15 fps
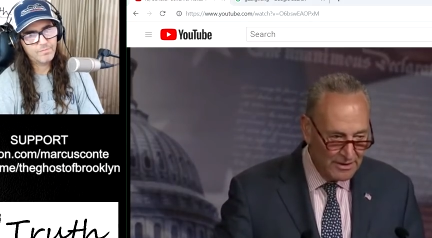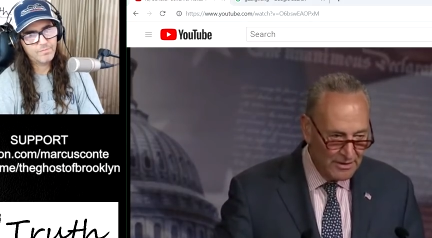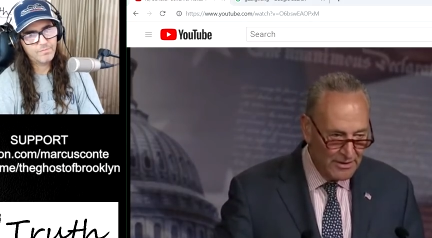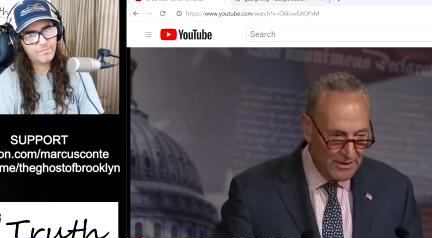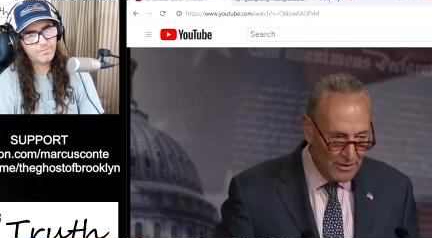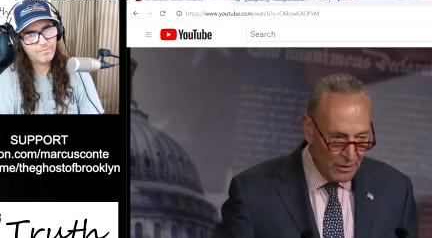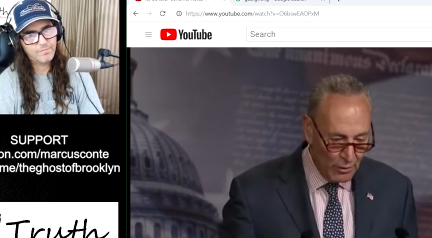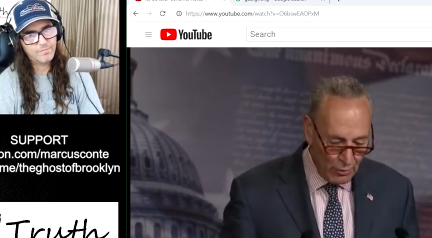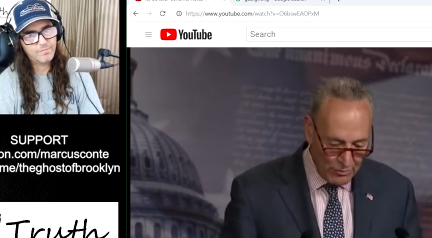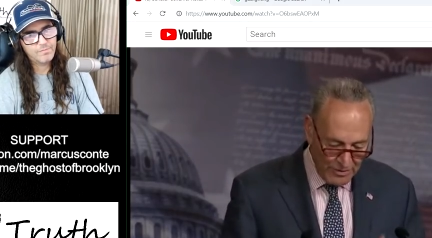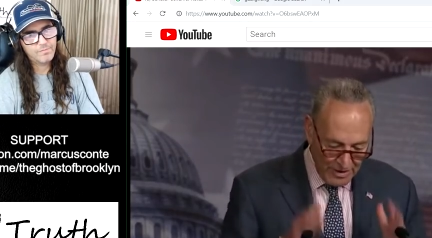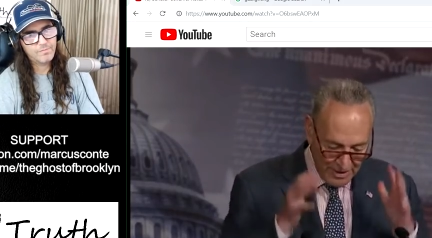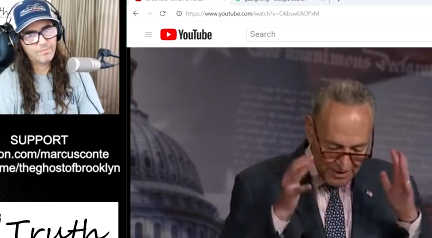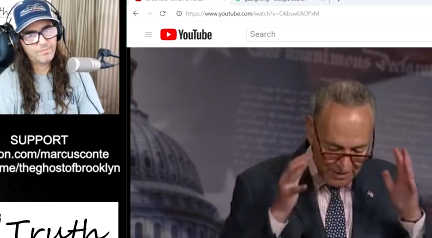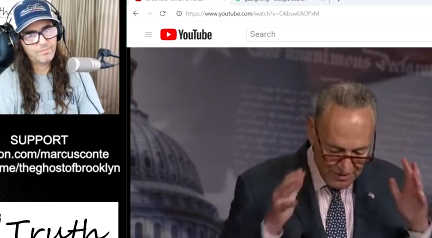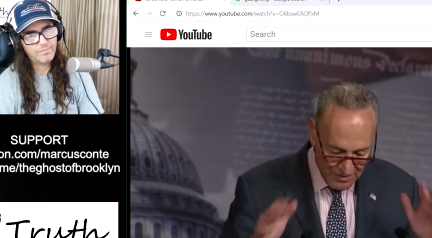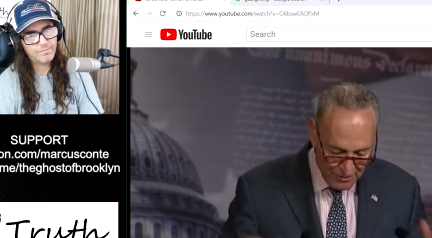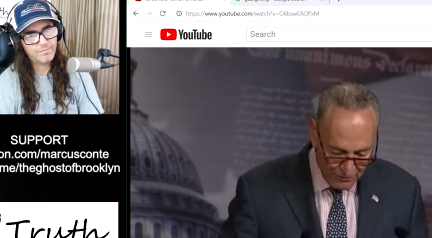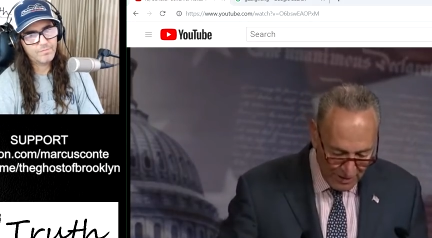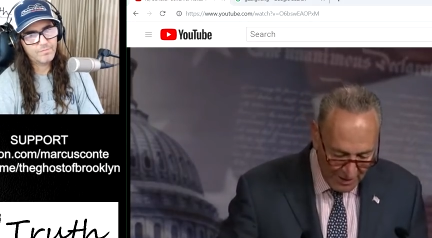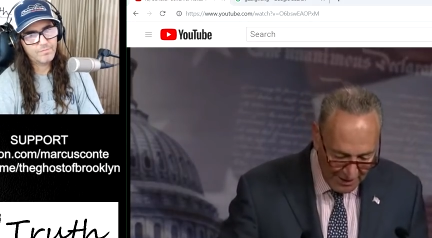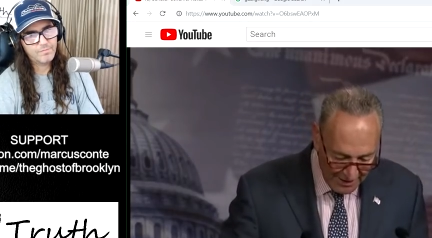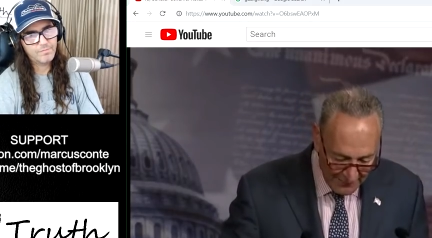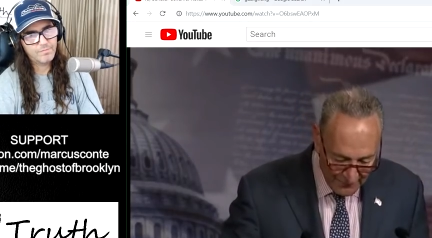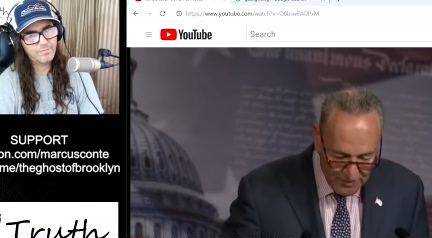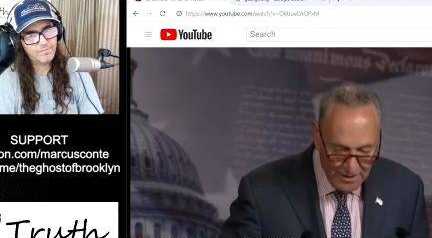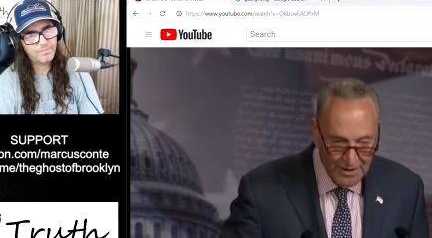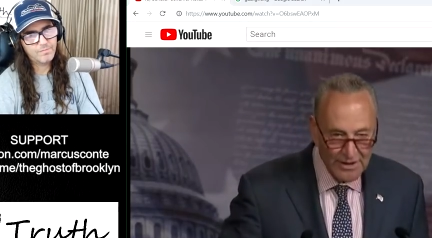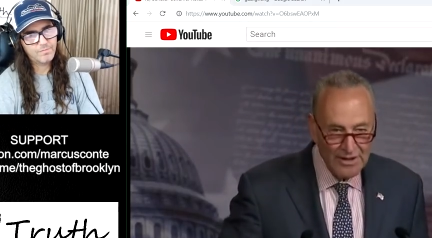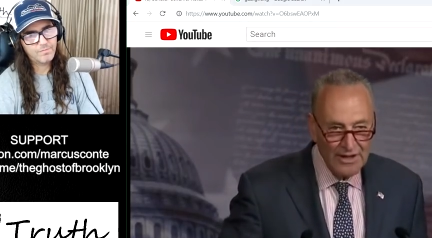Speaker 1: the oak that has thrived.
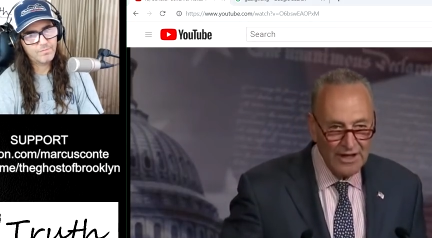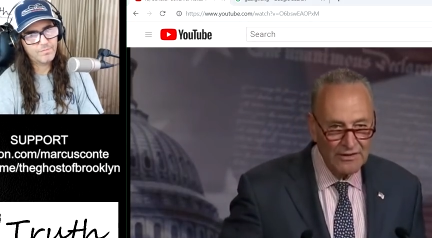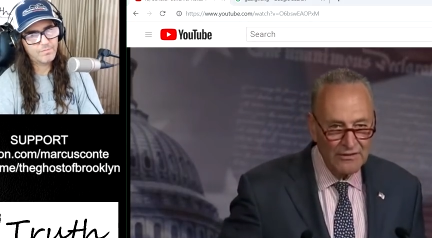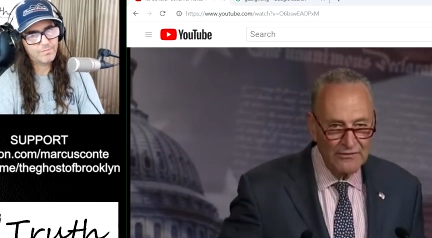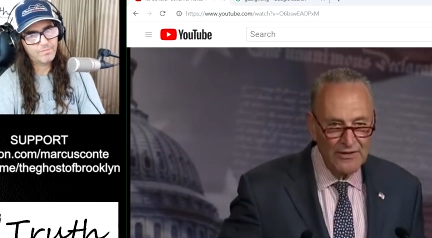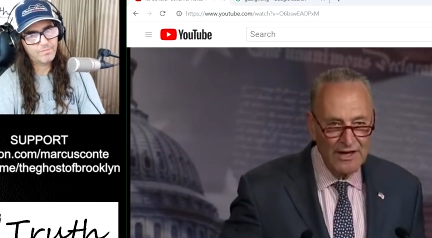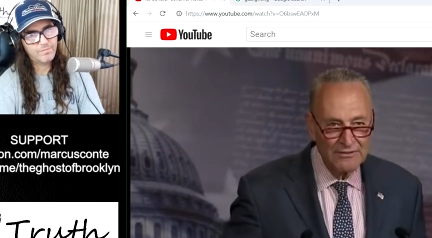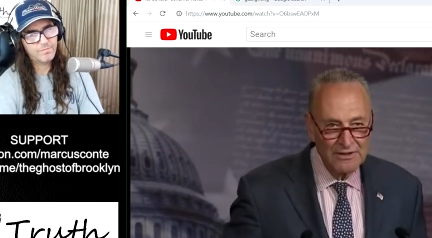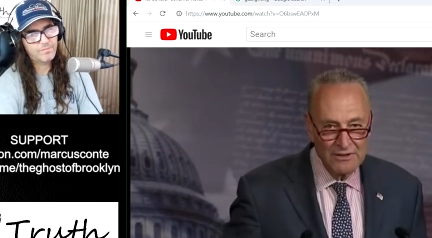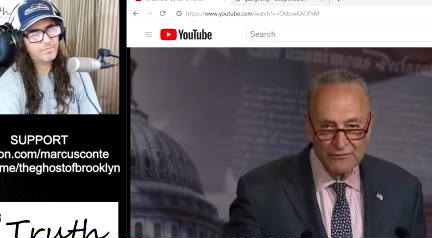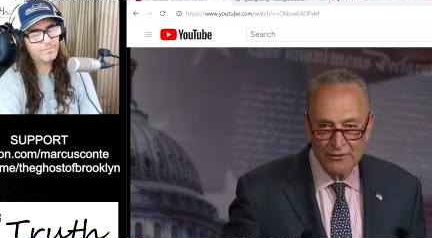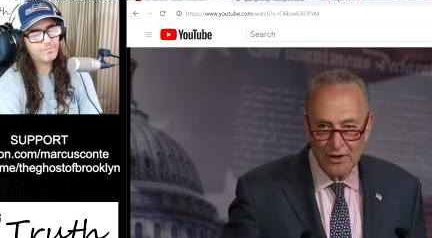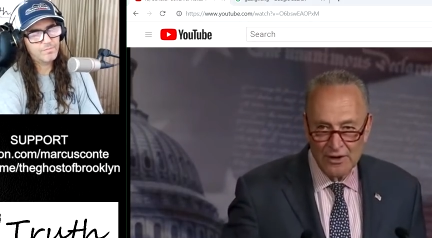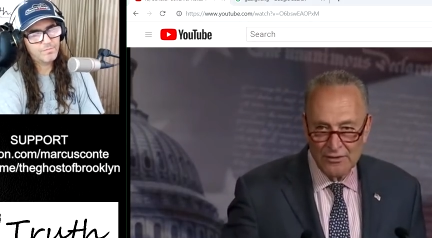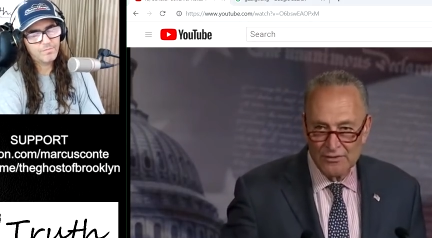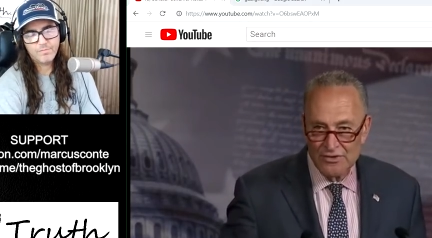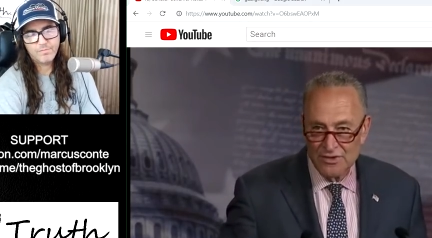and the Founding Fathers